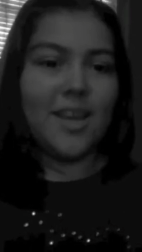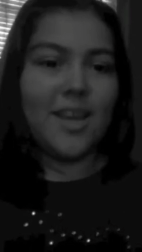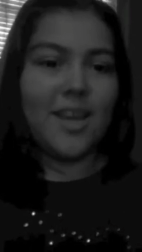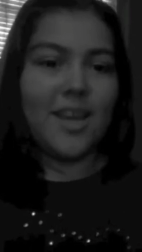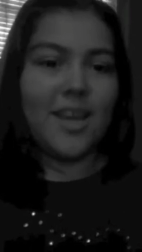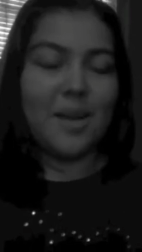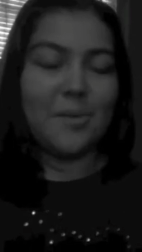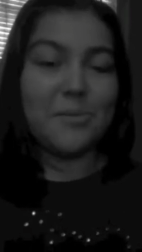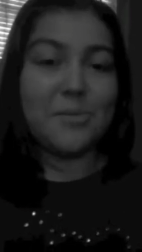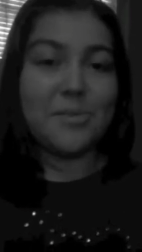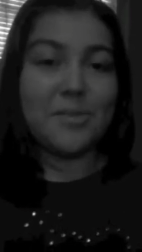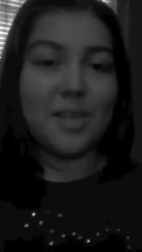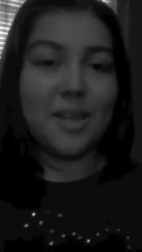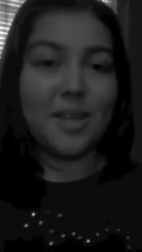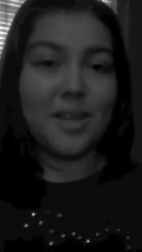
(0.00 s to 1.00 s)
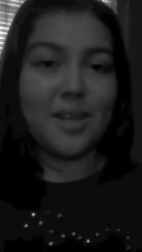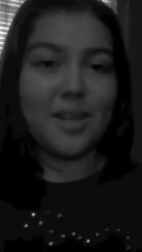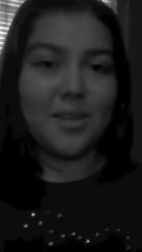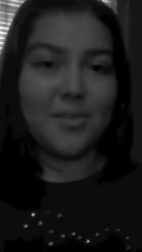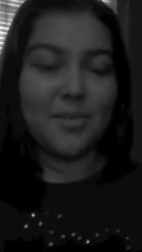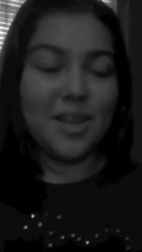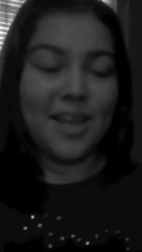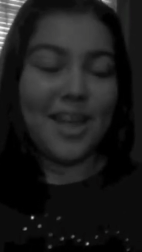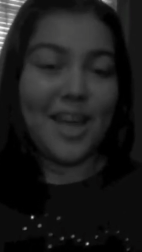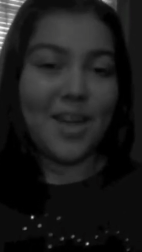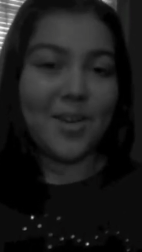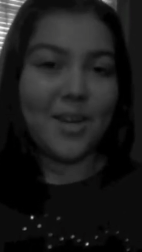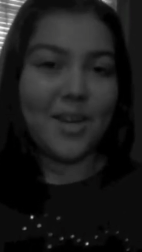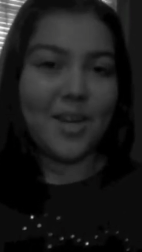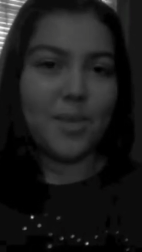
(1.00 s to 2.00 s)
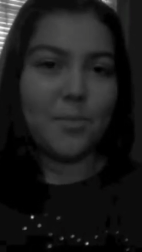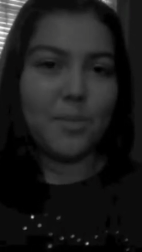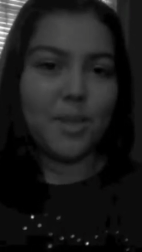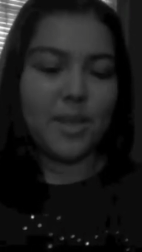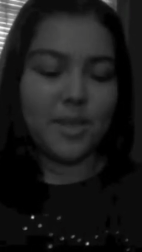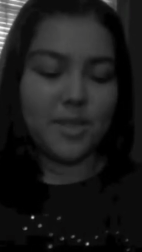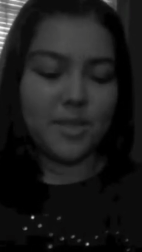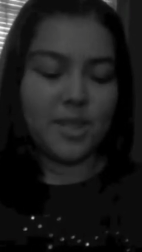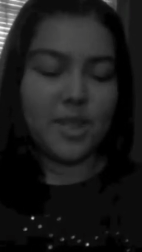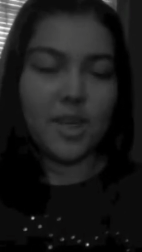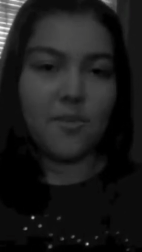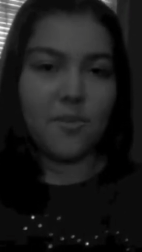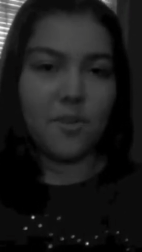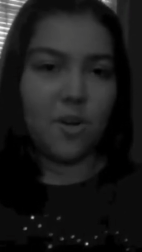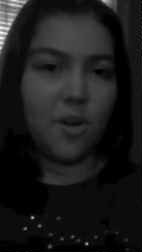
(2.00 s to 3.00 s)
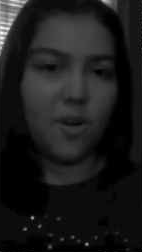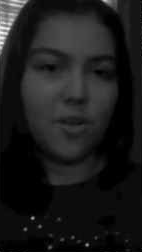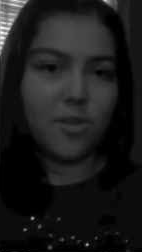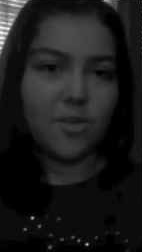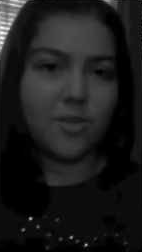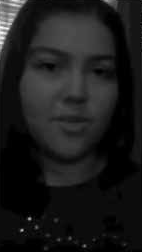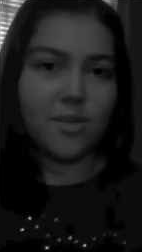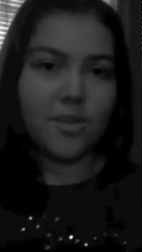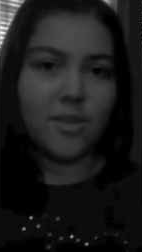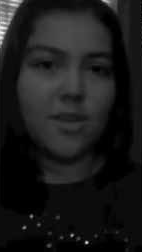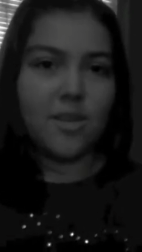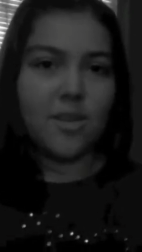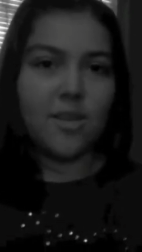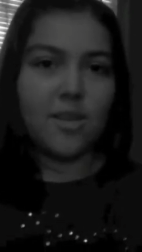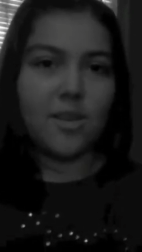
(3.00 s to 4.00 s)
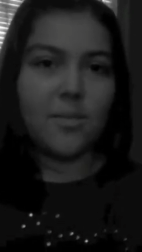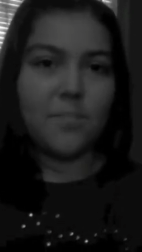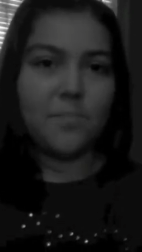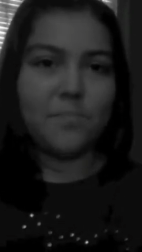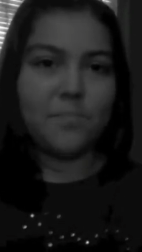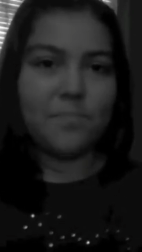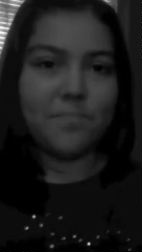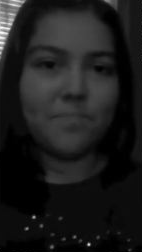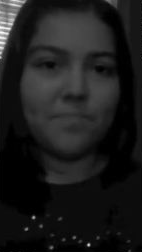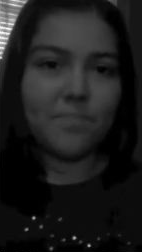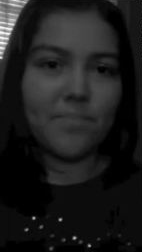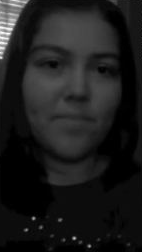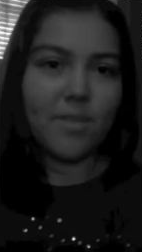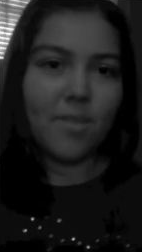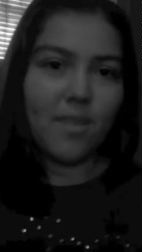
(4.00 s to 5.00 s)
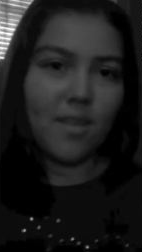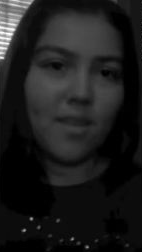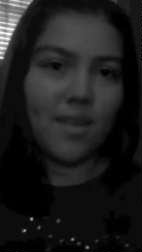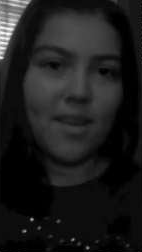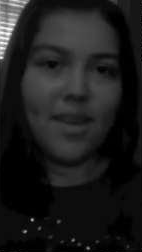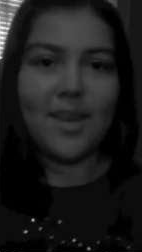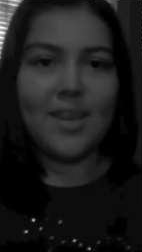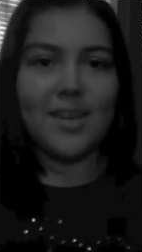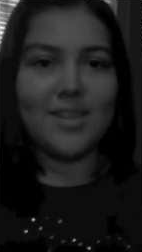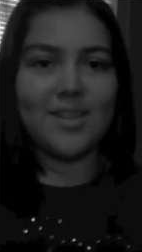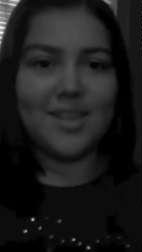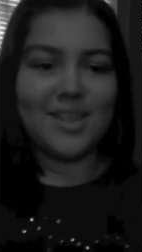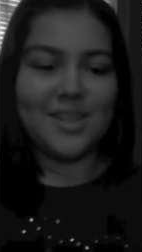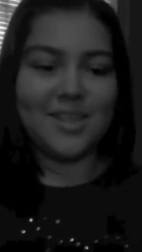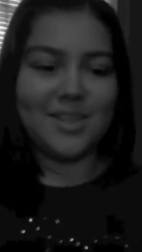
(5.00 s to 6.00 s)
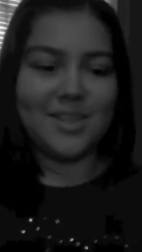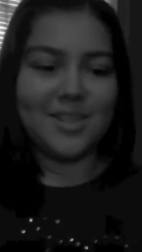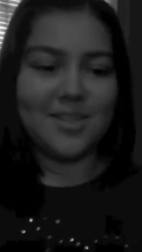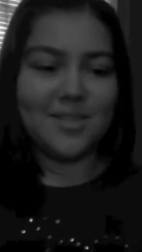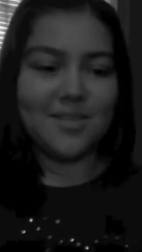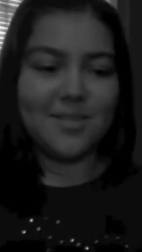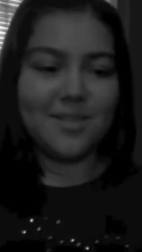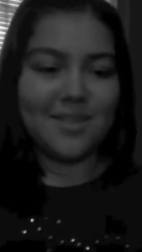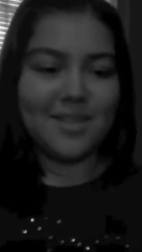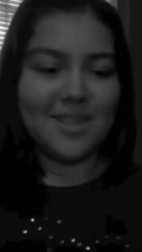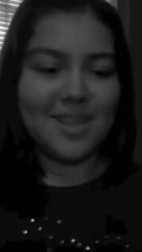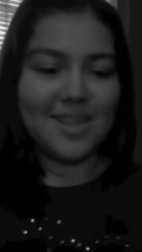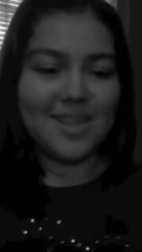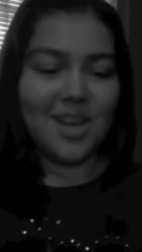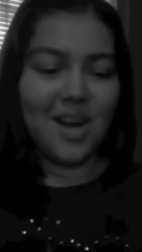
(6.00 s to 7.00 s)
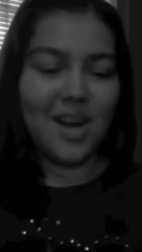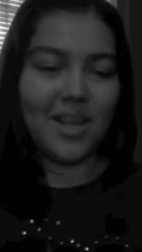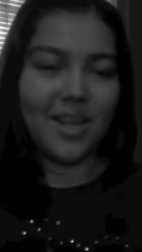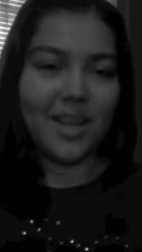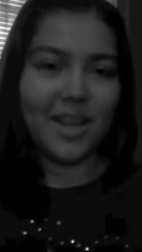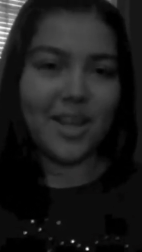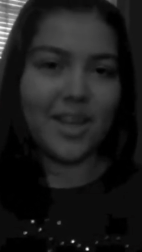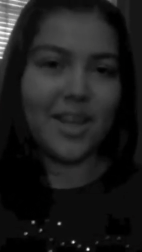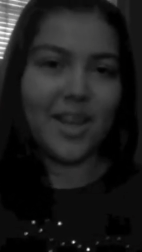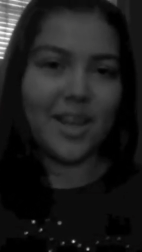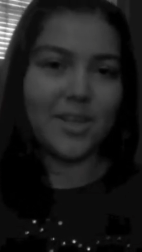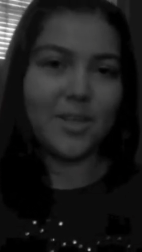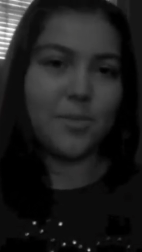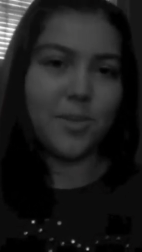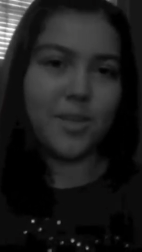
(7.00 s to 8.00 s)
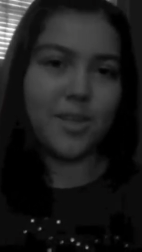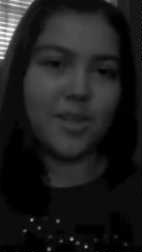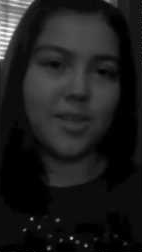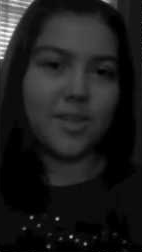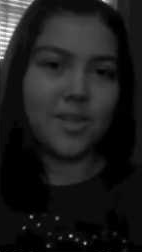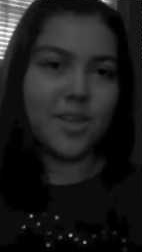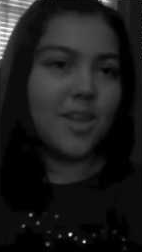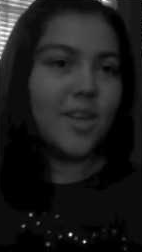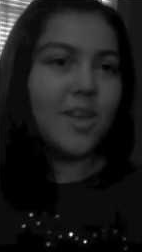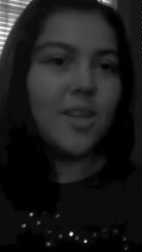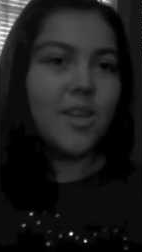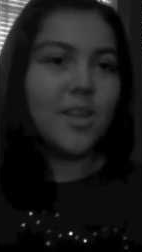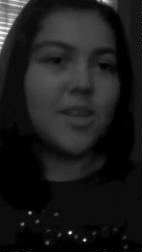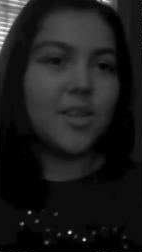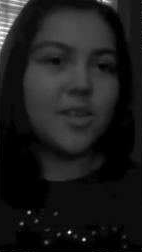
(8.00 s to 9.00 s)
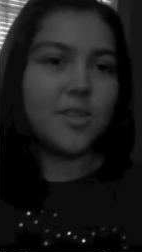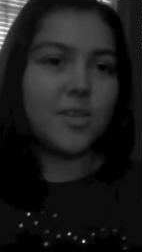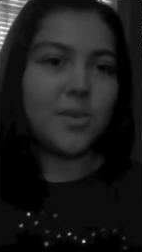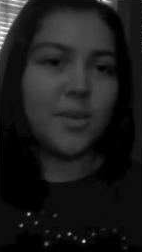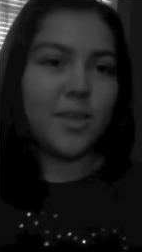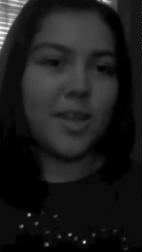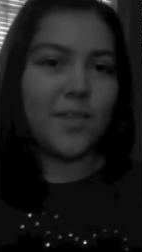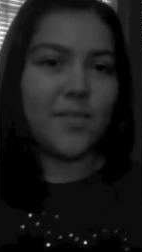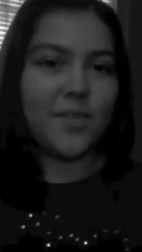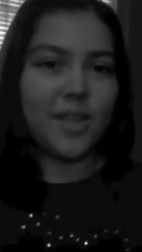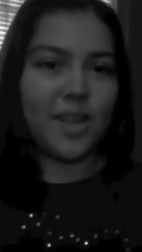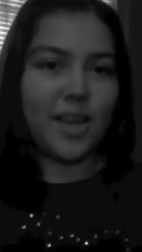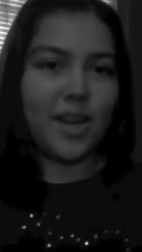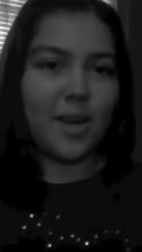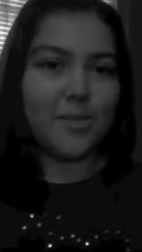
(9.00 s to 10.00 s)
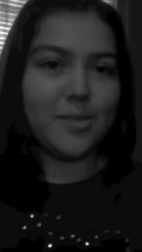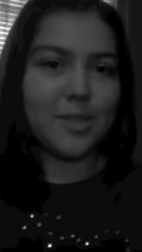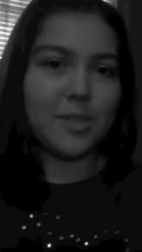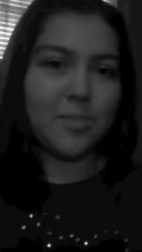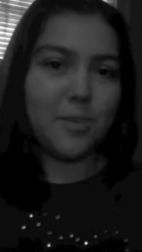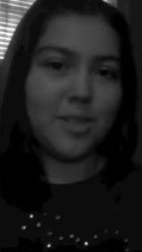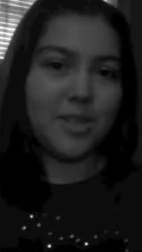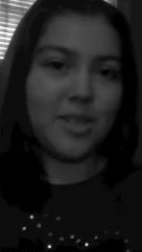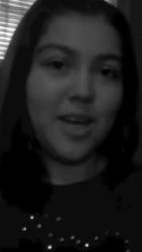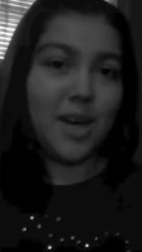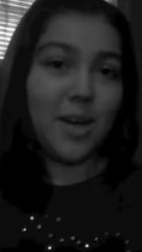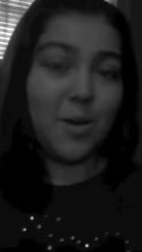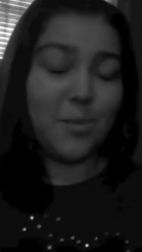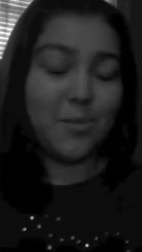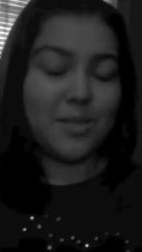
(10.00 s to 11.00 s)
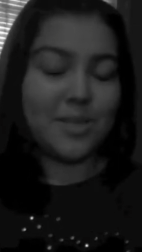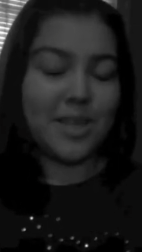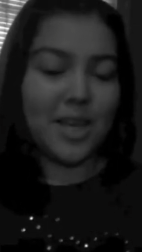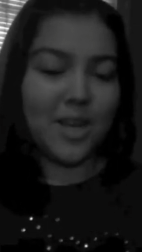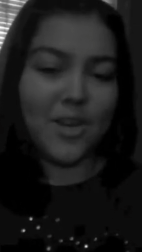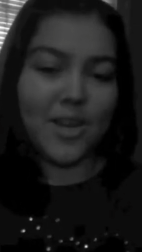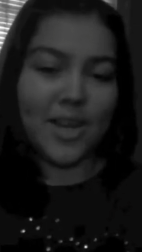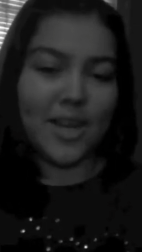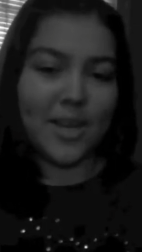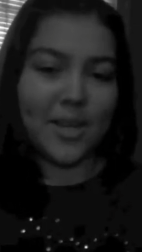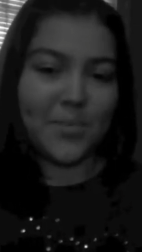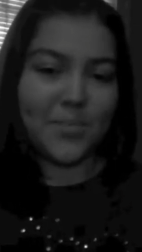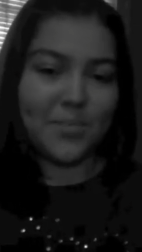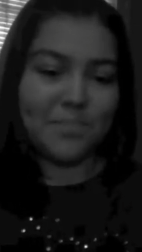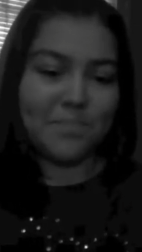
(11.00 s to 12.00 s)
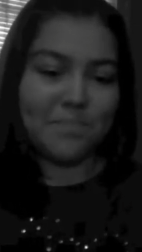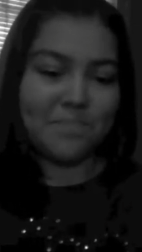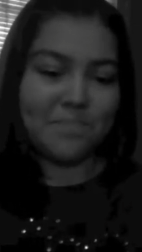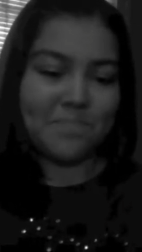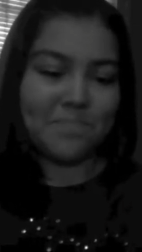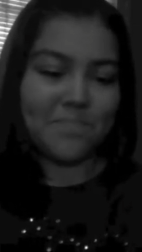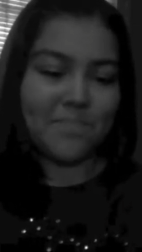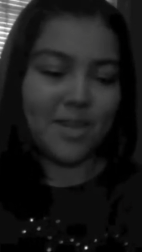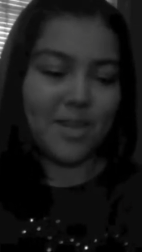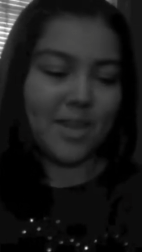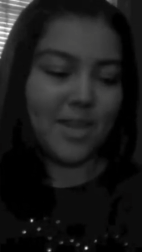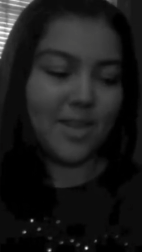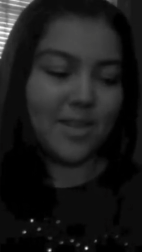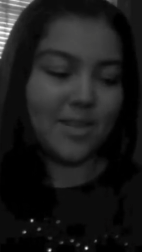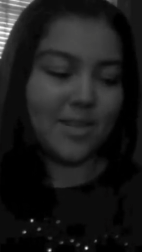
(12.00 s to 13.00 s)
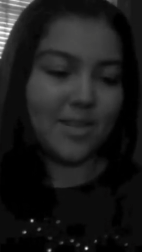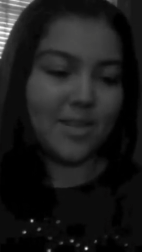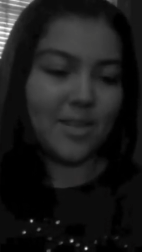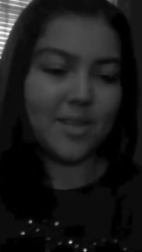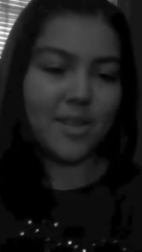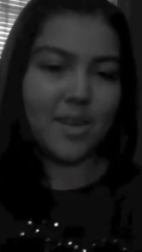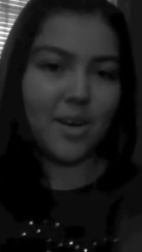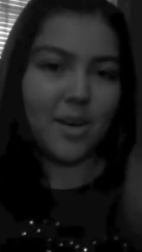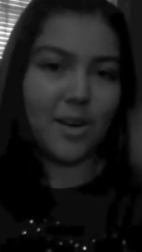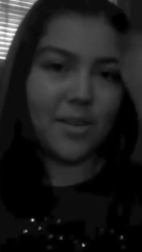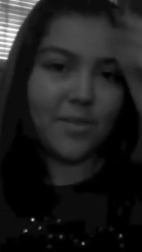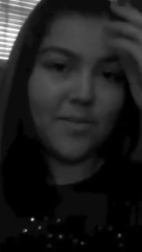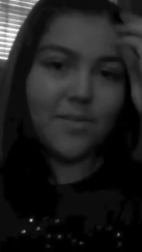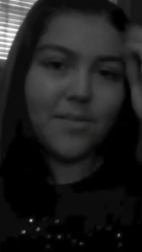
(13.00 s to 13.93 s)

and I was like really angry at him because he never calls, um, and he just he's not like connected with us. So in that vignette, I was expressing how I was angry at him, and how I